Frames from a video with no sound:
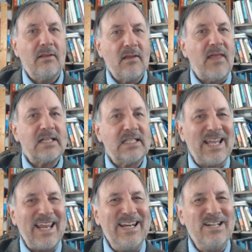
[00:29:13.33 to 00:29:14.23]
then that's
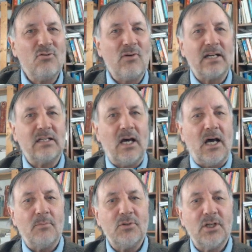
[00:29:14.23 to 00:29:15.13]
the indirect
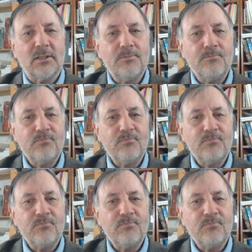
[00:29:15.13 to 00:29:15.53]
object.